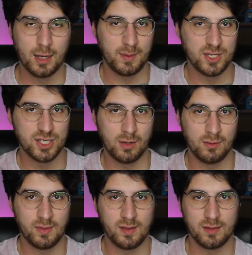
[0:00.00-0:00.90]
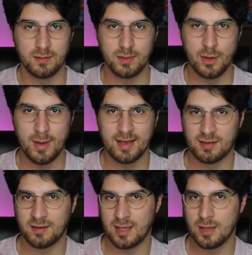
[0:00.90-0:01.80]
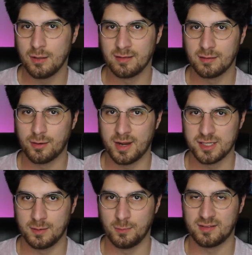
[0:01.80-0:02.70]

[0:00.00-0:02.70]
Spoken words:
could be shown that US and EU integration